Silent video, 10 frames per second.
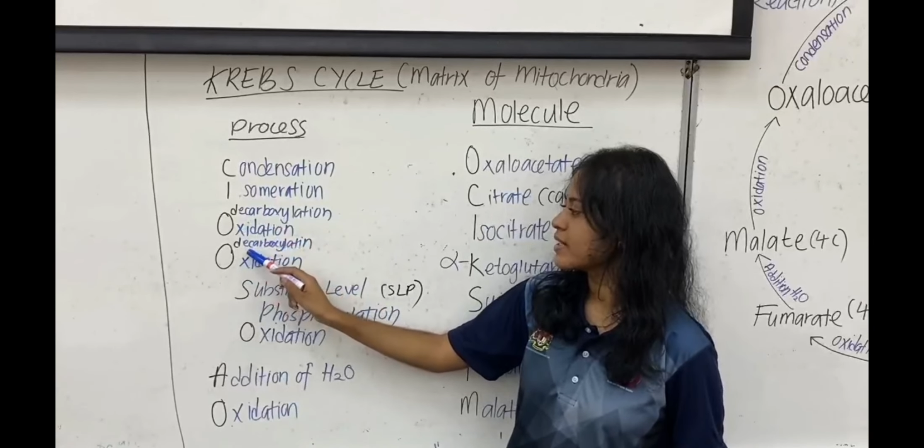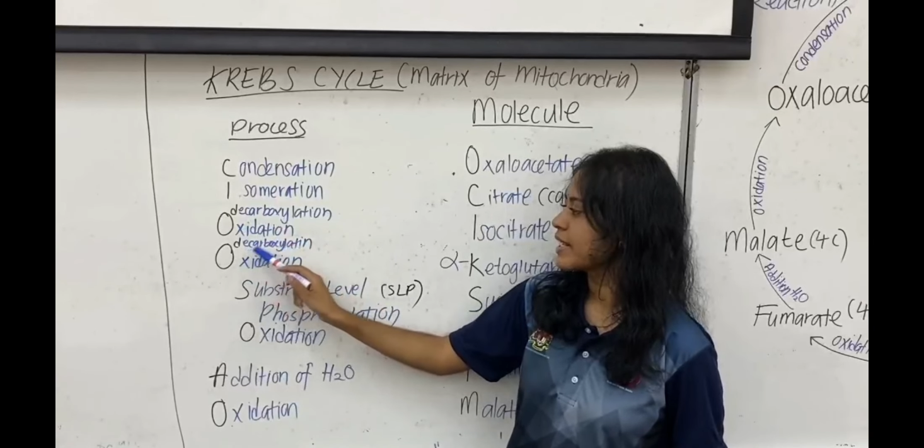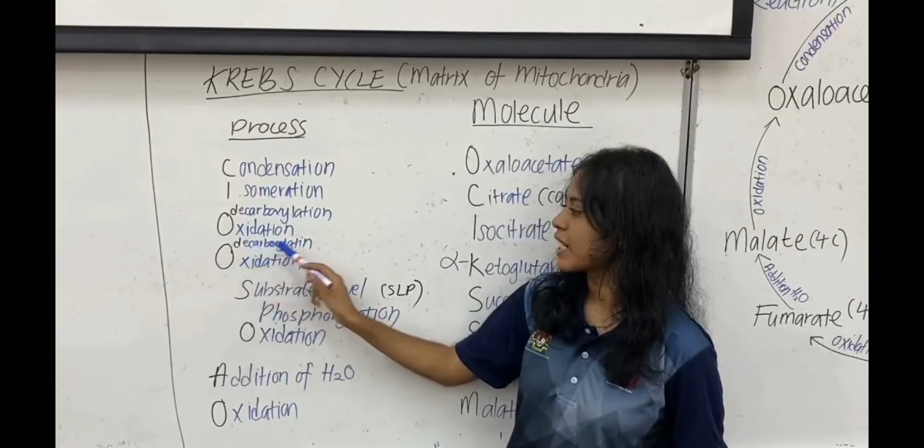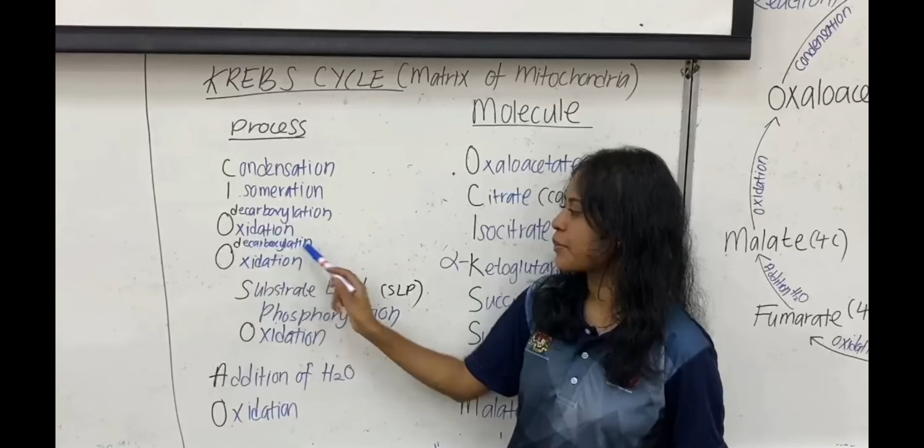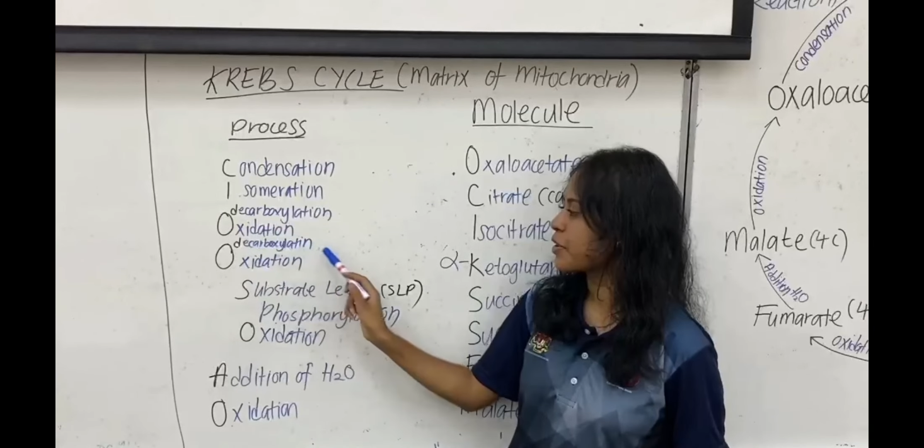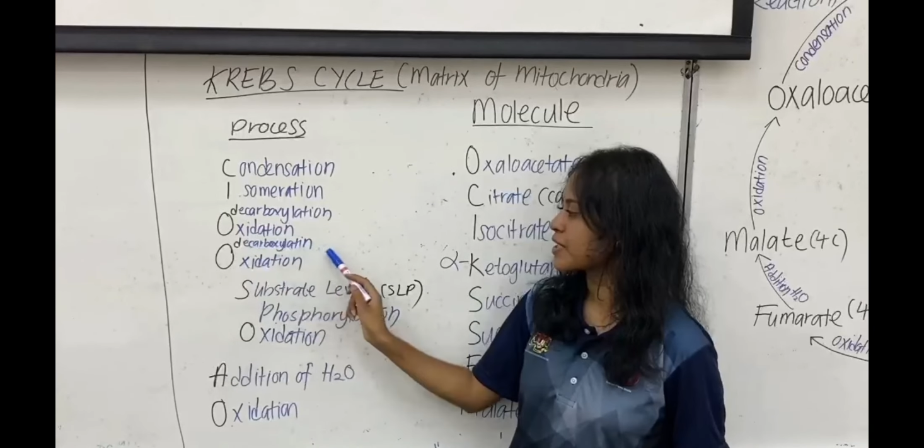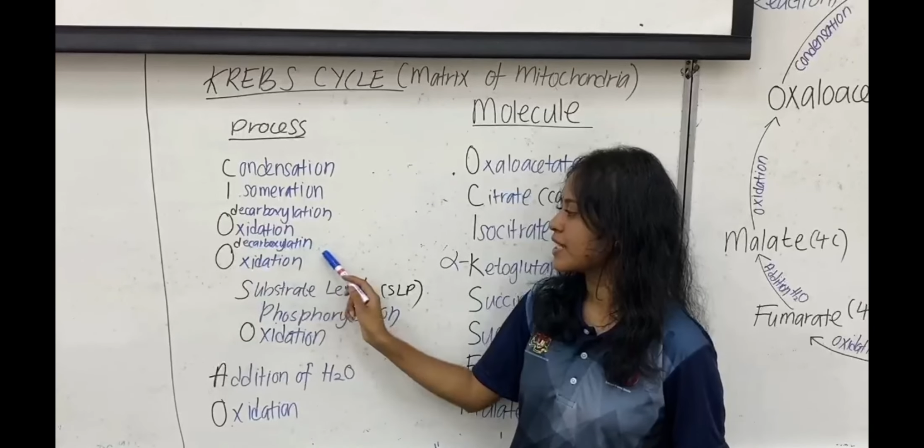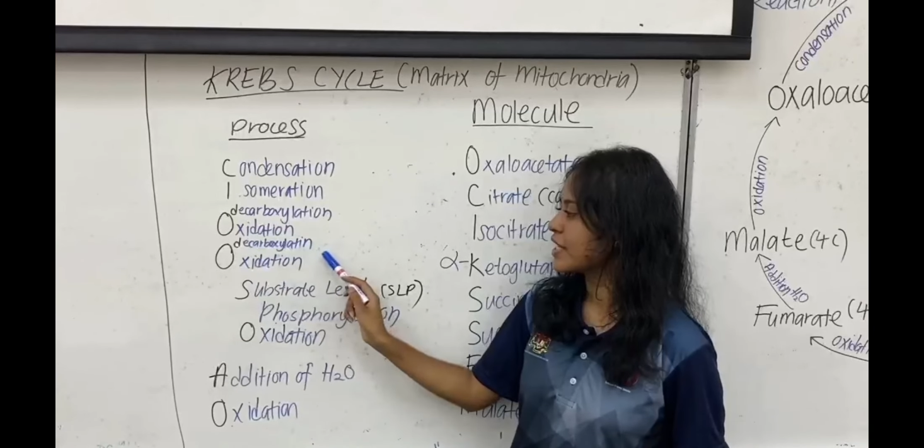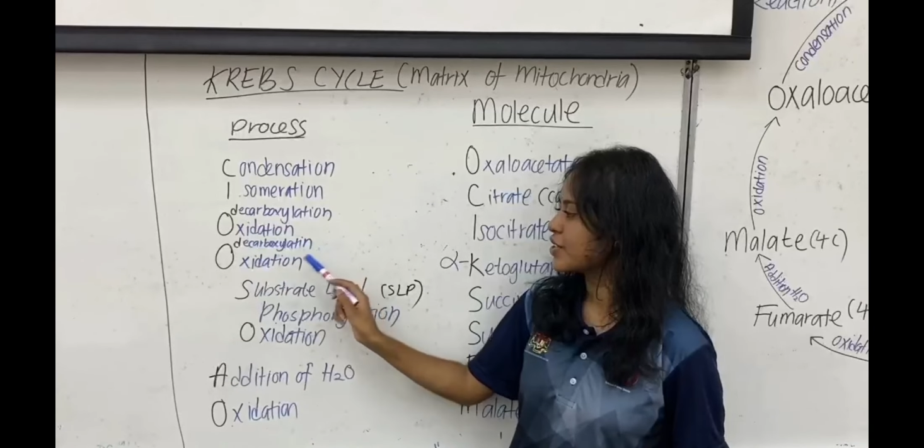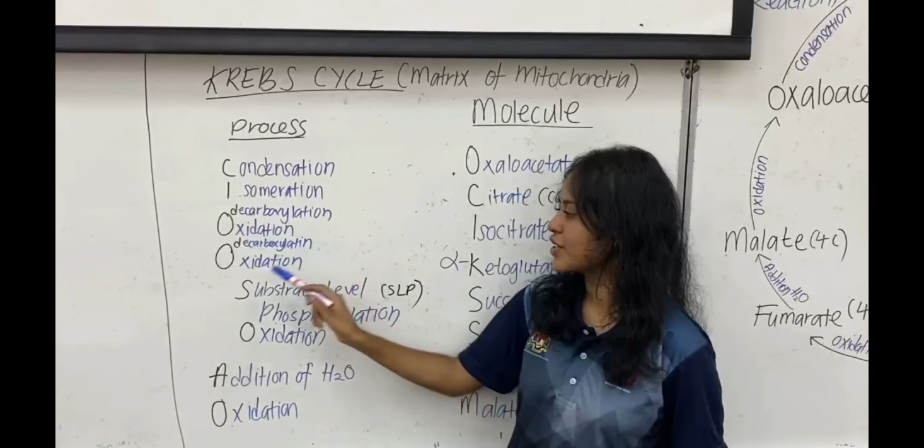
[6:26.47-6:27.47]

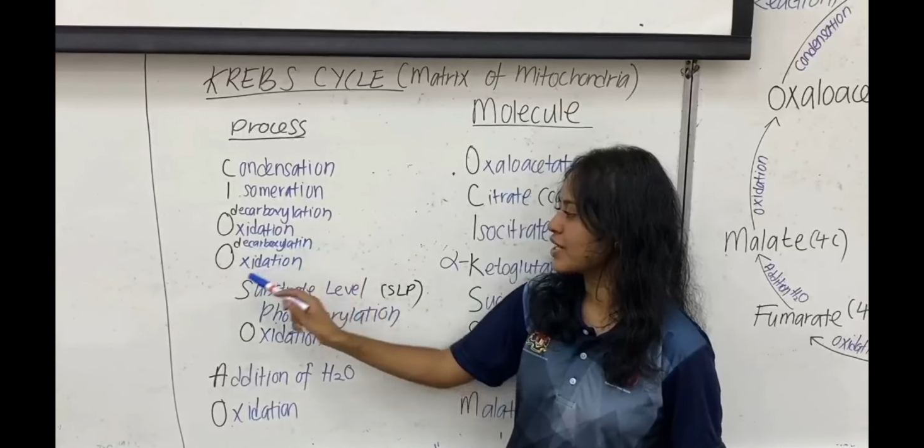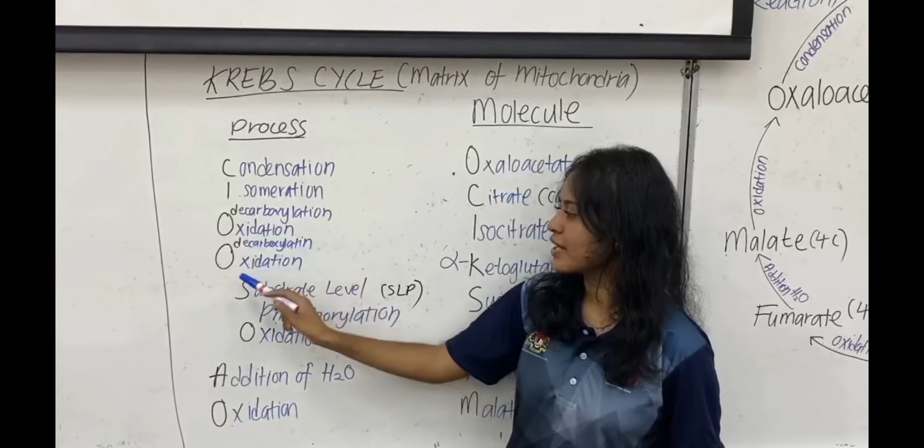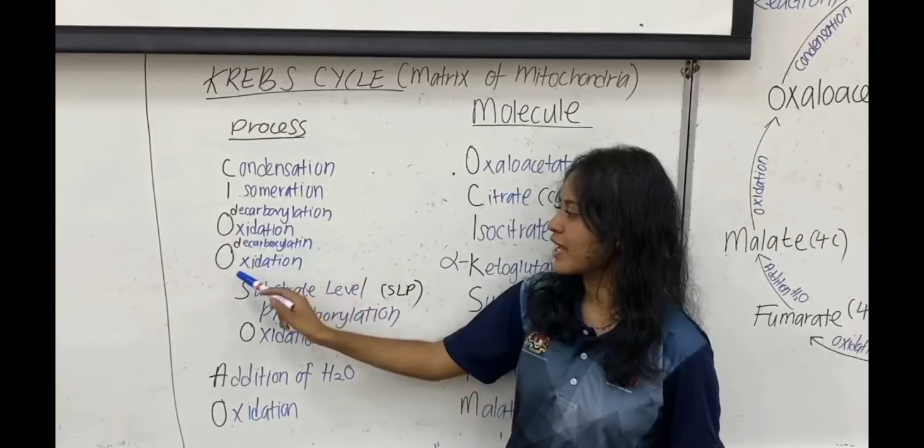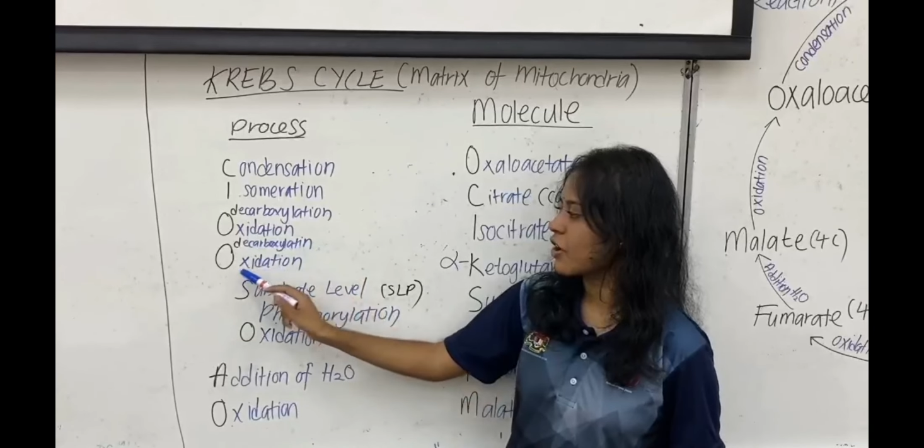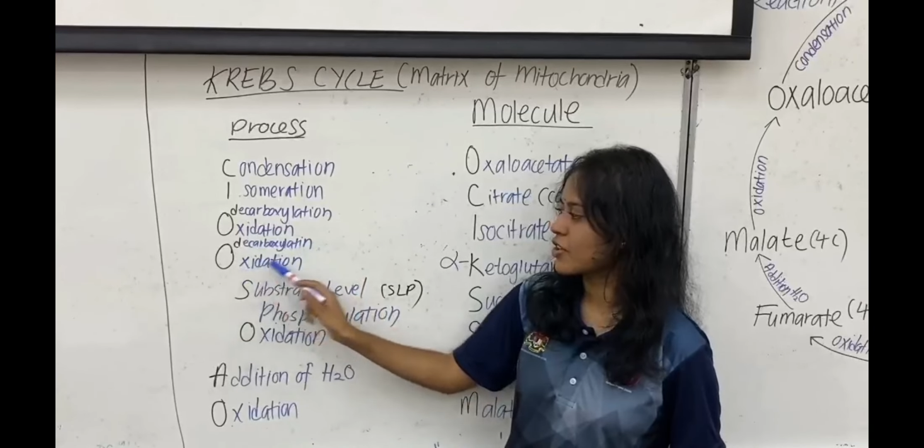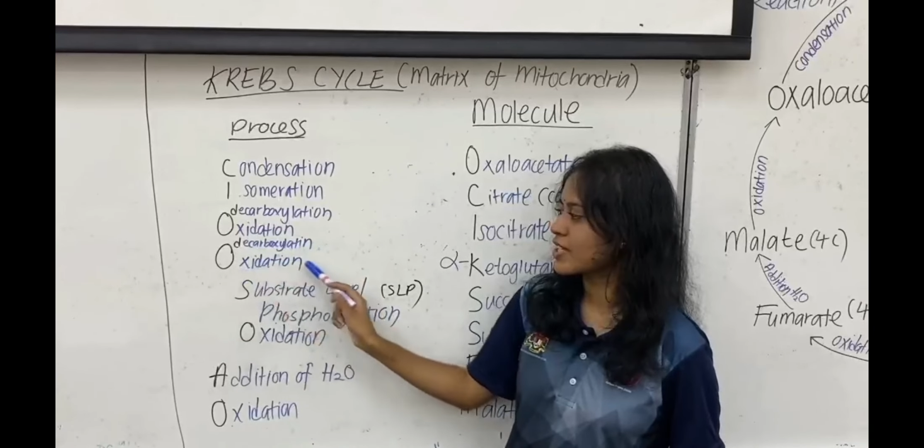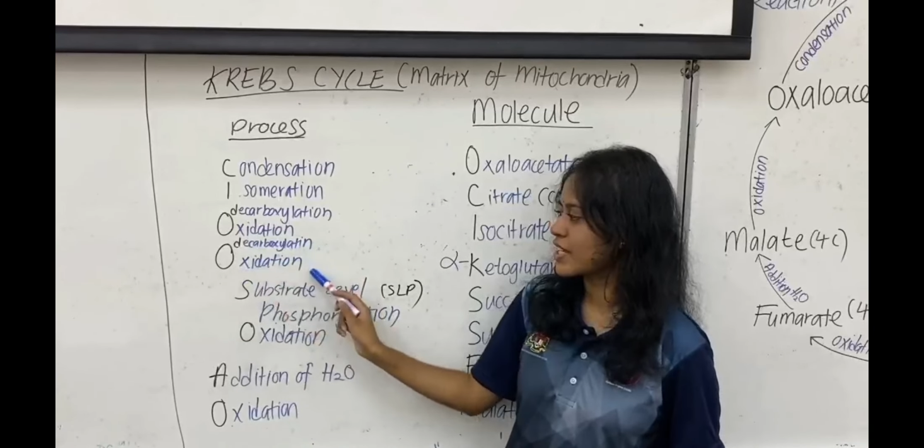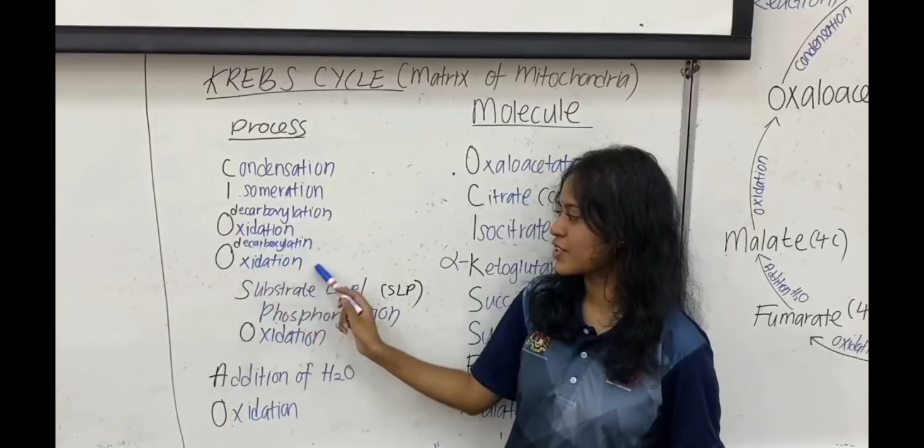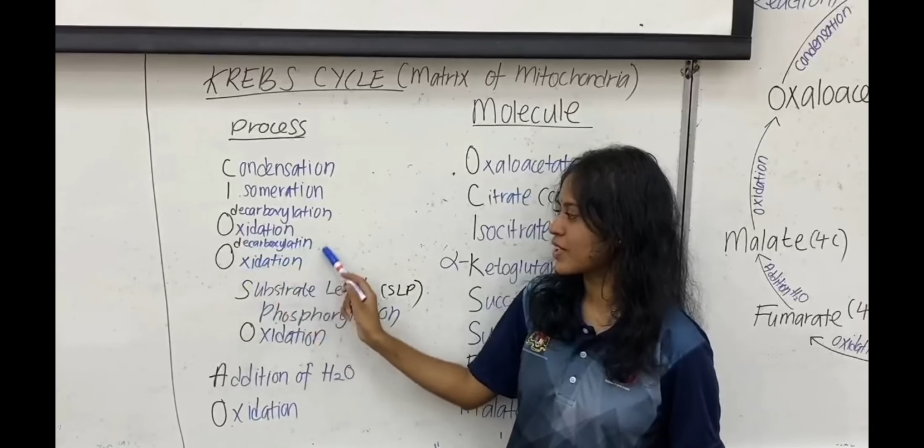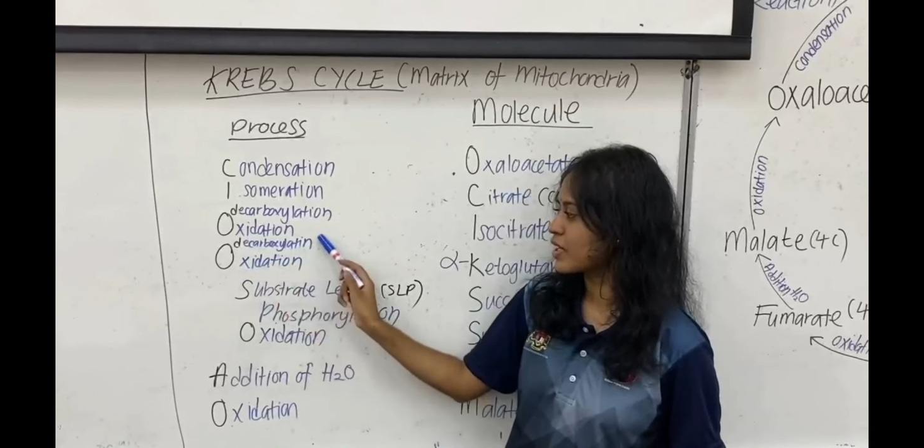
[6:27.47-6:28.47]
decarboxylation and
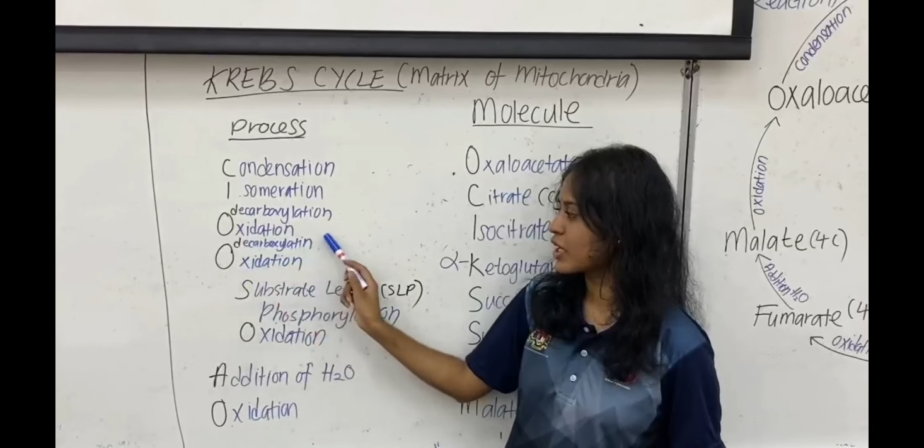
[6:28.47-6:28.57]
oxidation,